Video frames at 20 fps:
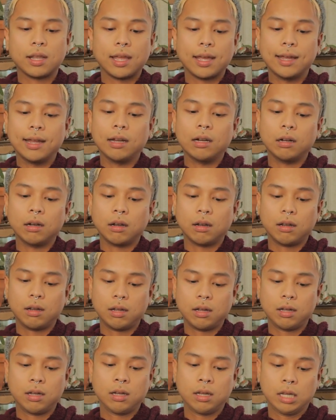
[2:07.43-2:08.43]
layer.
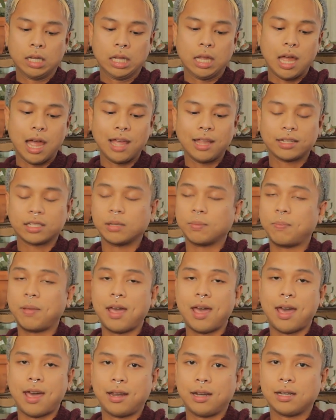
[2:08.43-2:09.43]
I like to
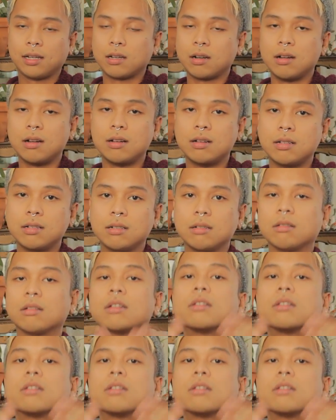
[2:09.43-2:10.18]
pat it on.